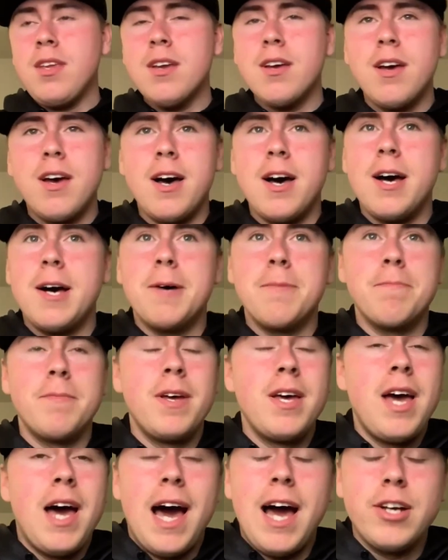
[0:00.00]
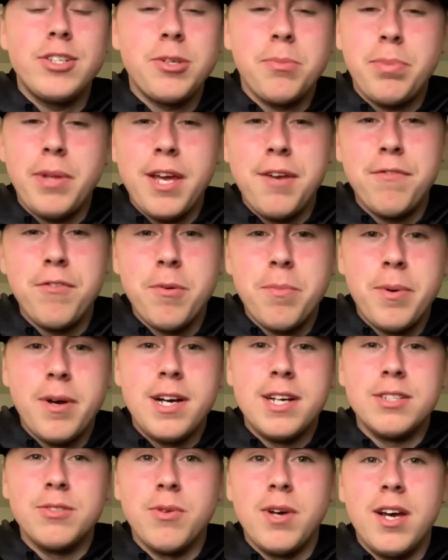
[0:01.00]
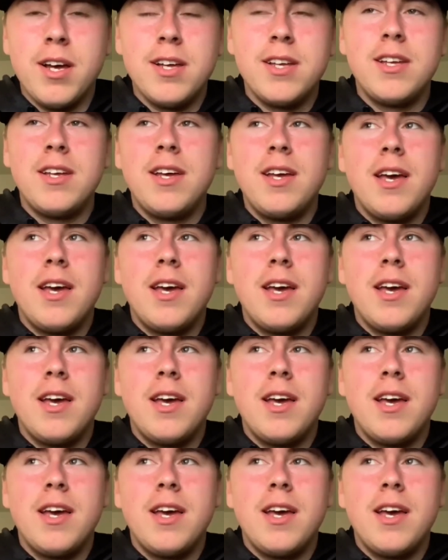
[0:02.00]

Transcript: Um, I also played football as well.